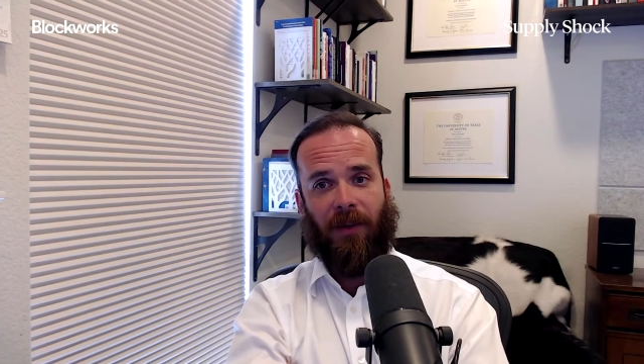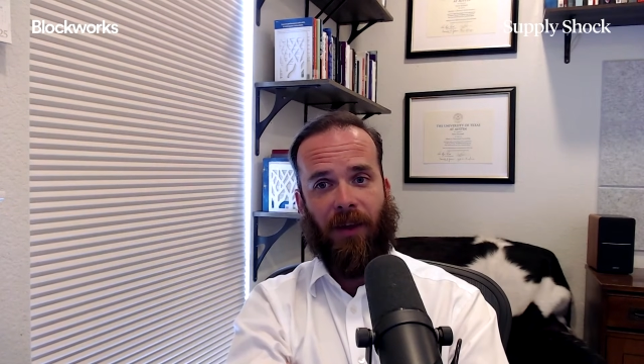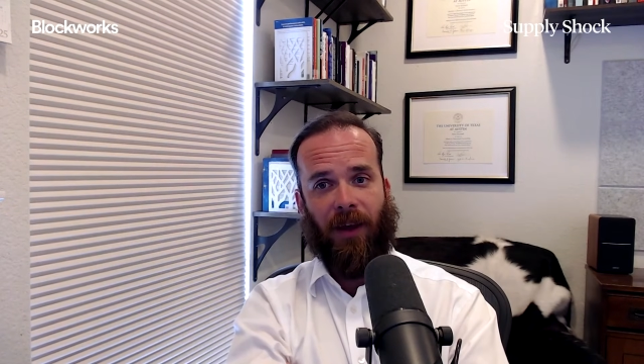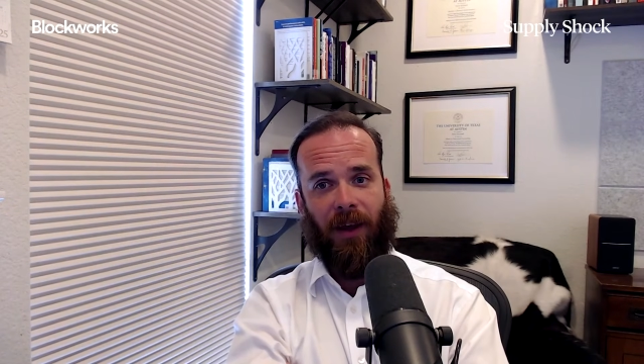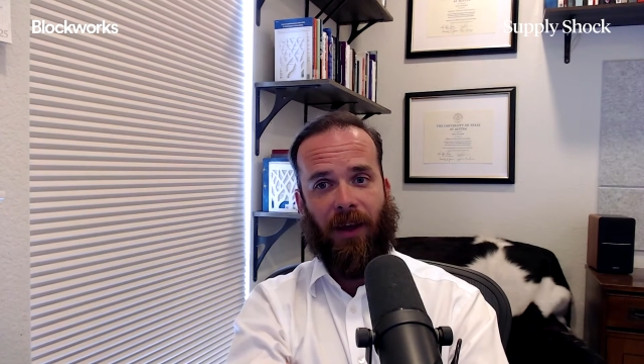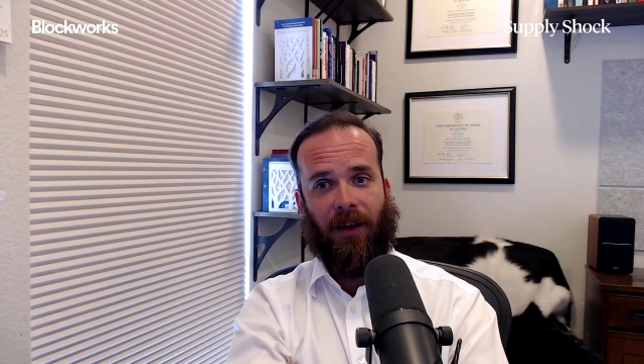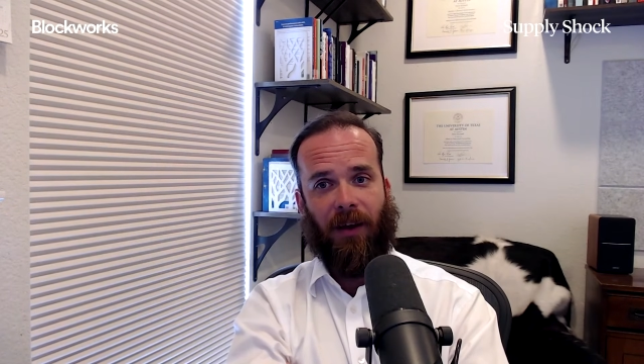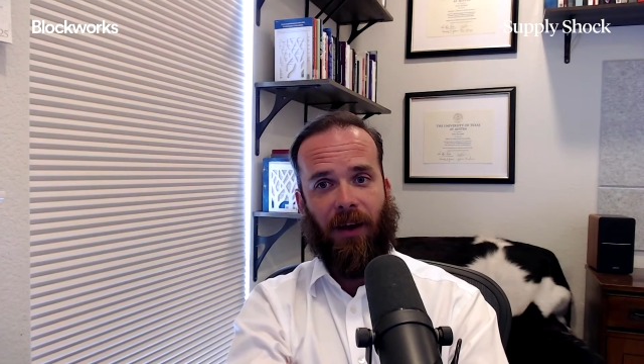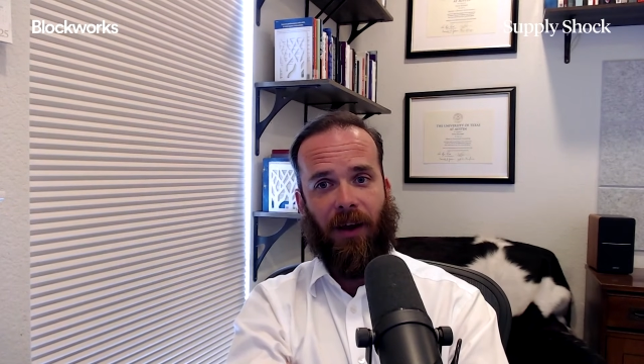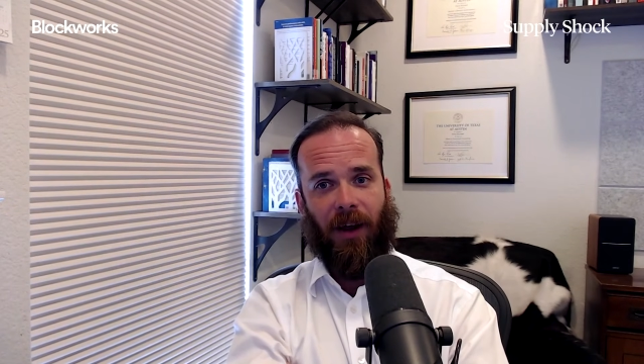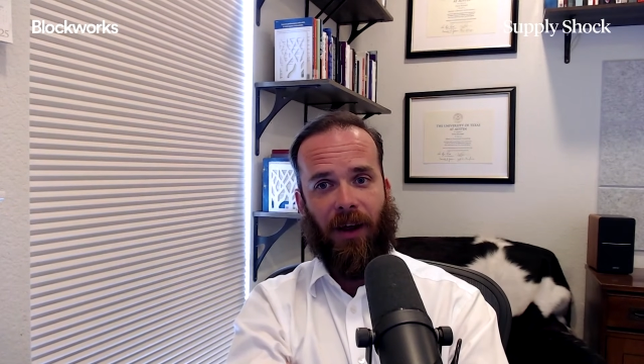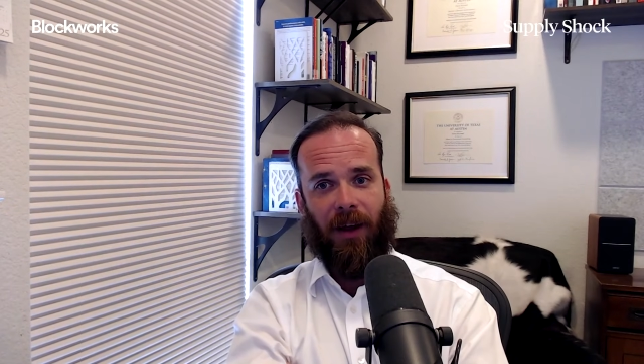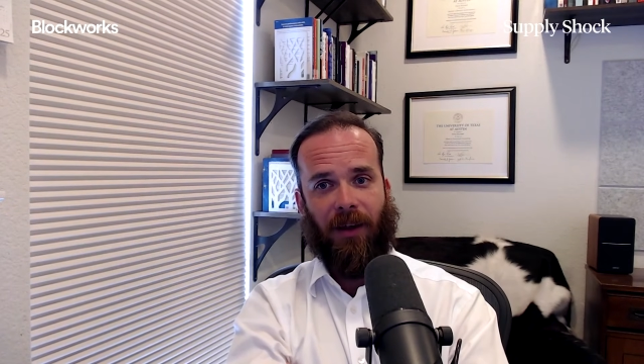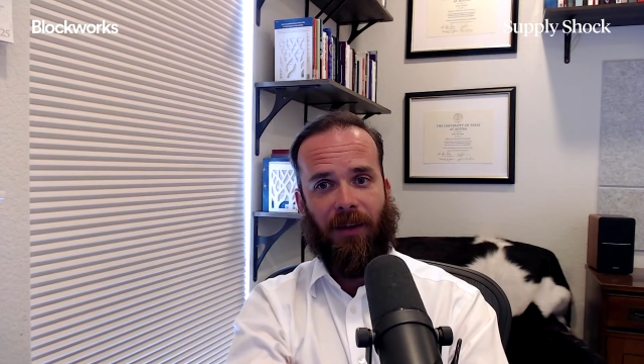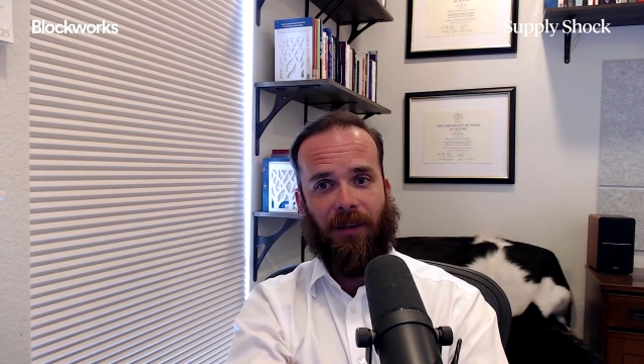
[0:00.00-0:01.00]

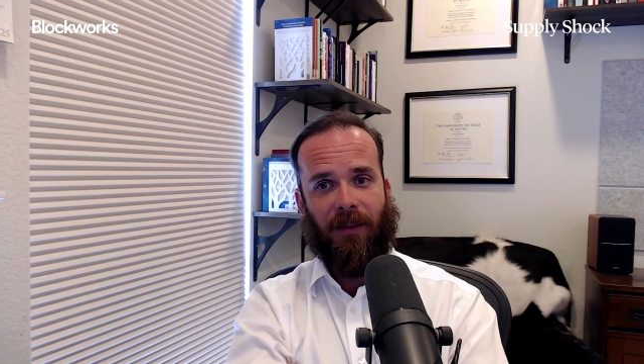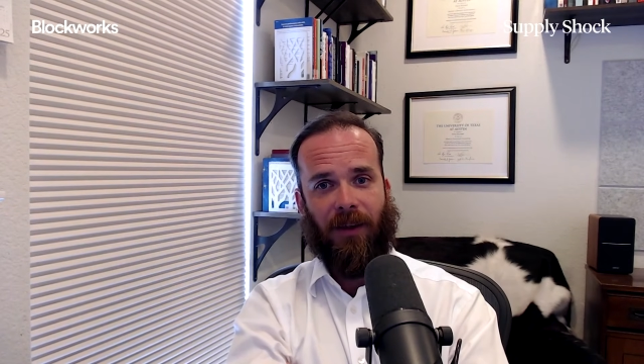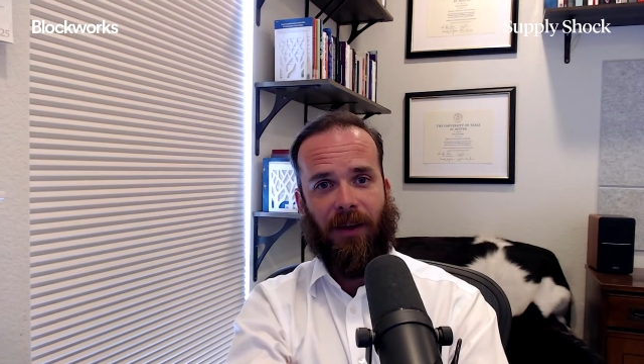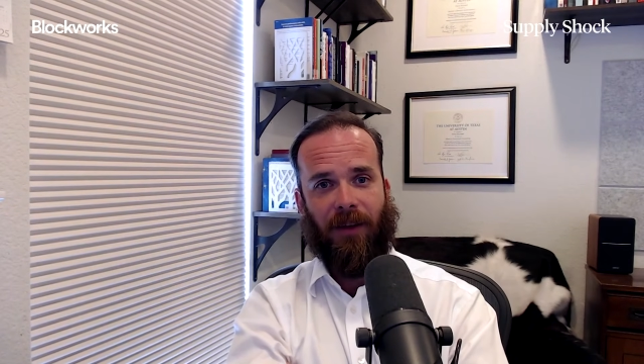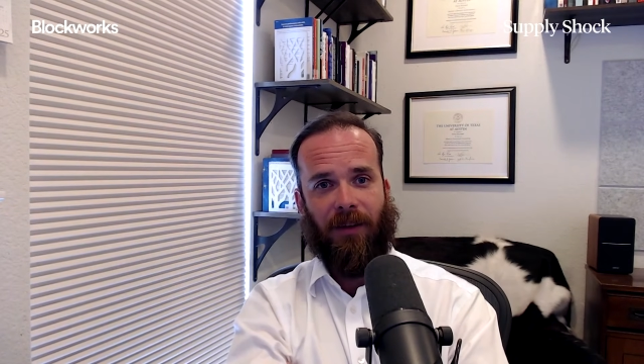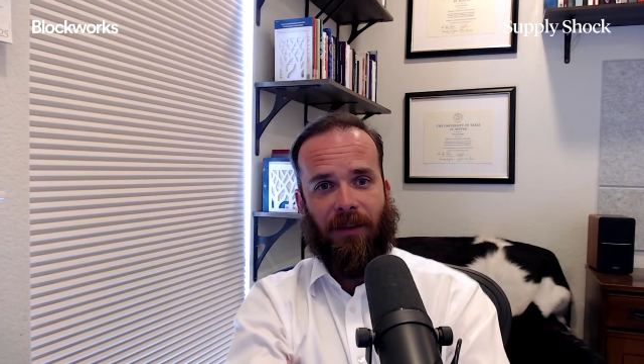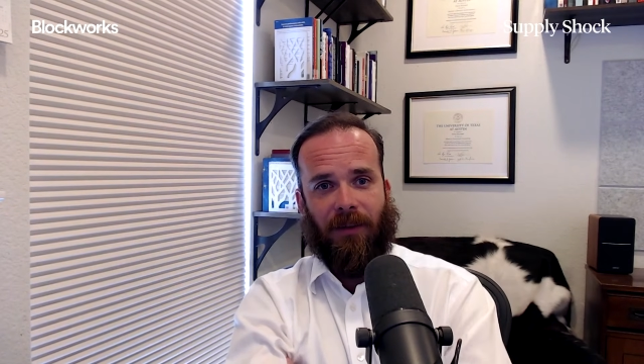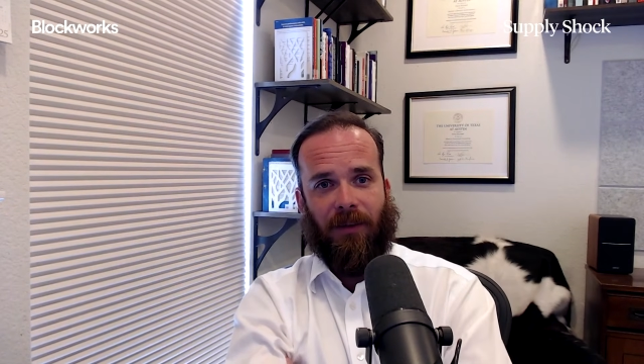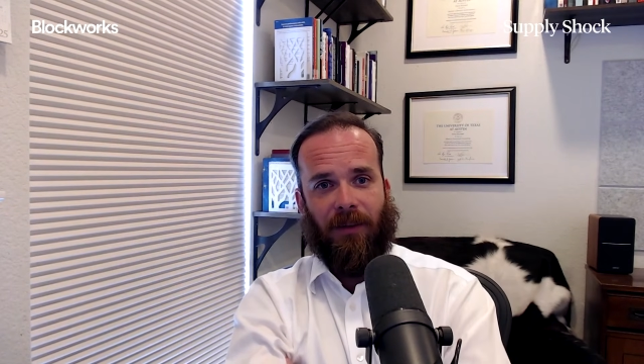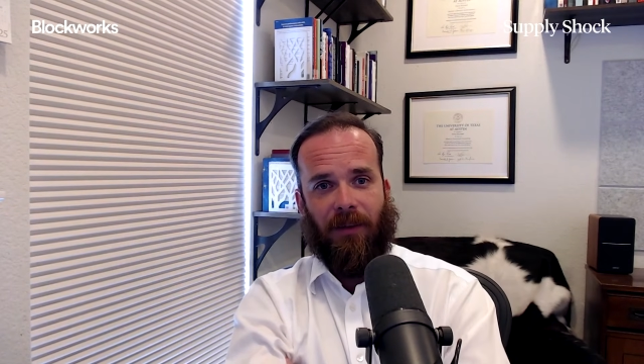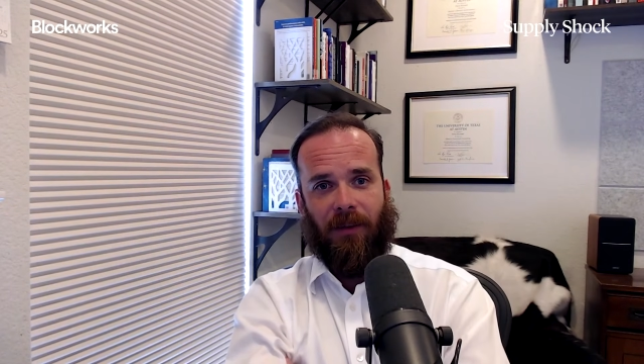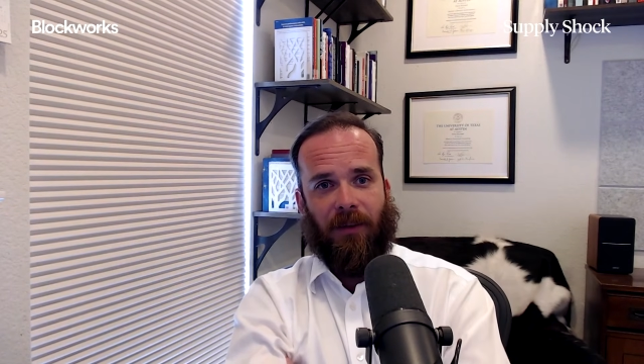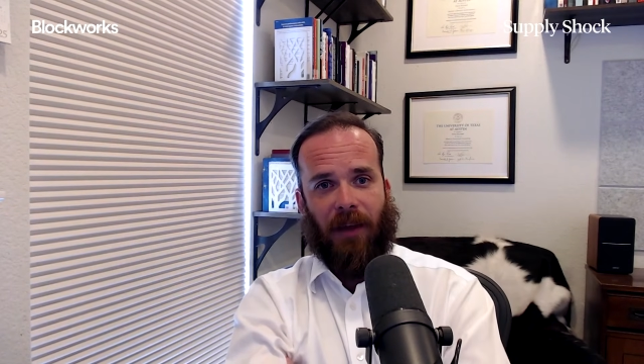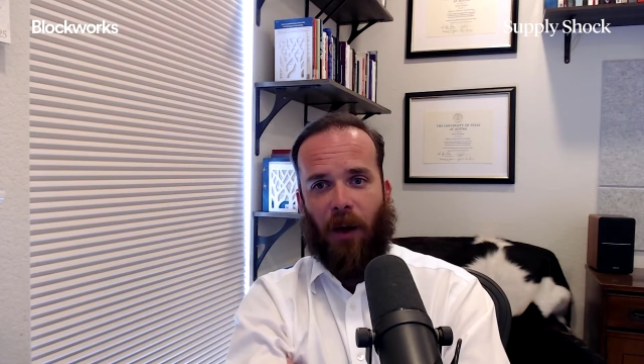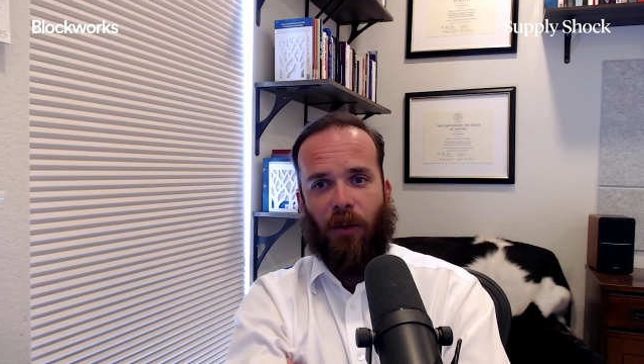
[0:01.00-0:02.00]
That
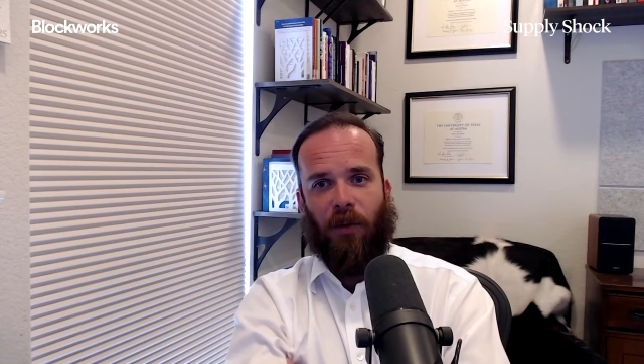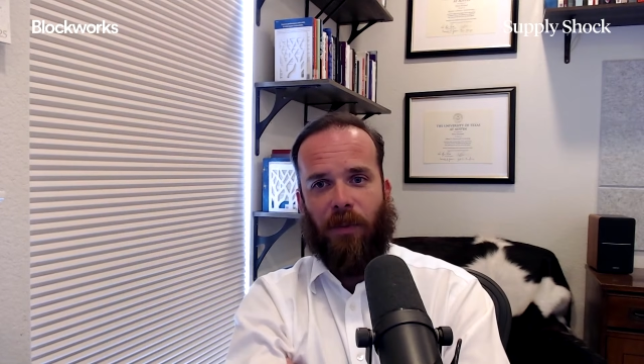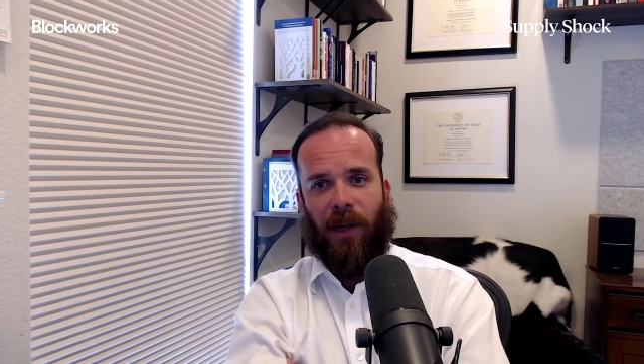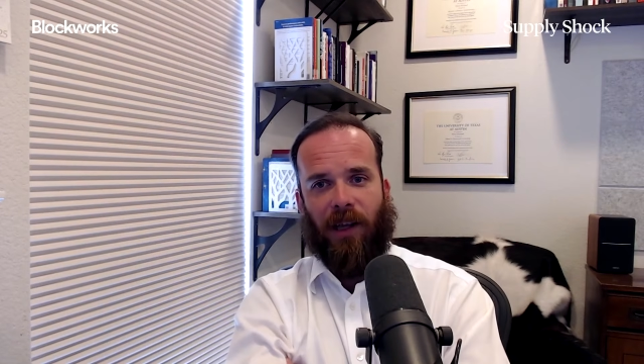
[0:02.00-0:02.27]
would